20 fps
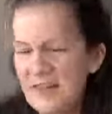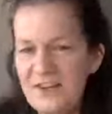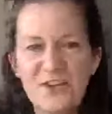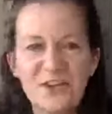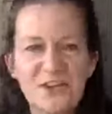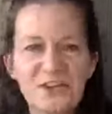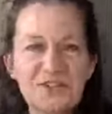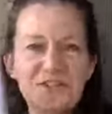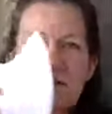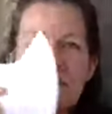then
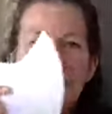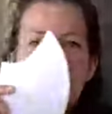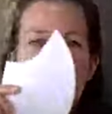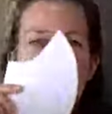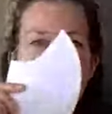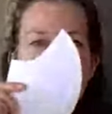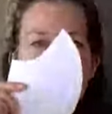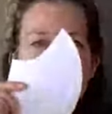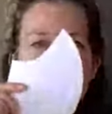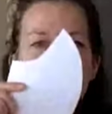you could just
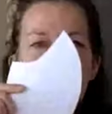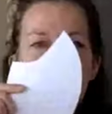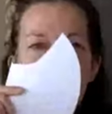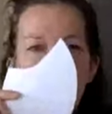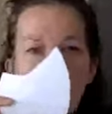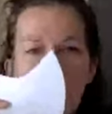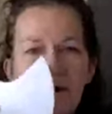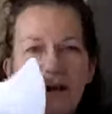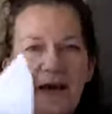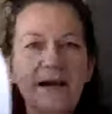make this
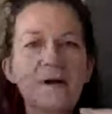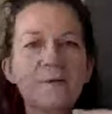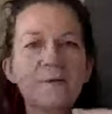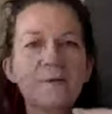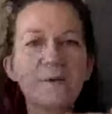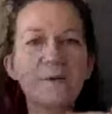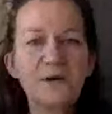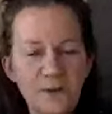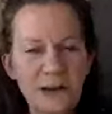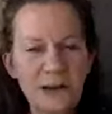lower and it
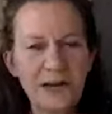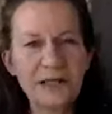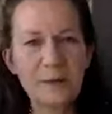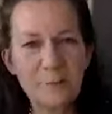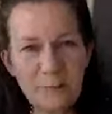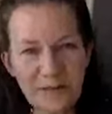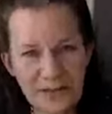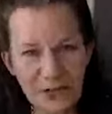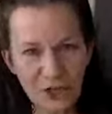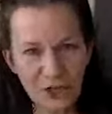would go around
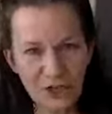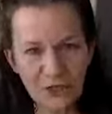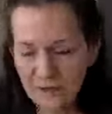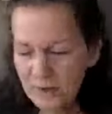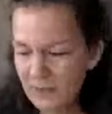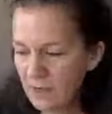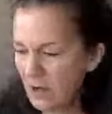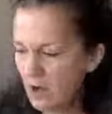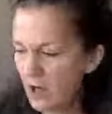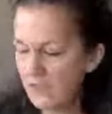the
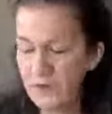beard.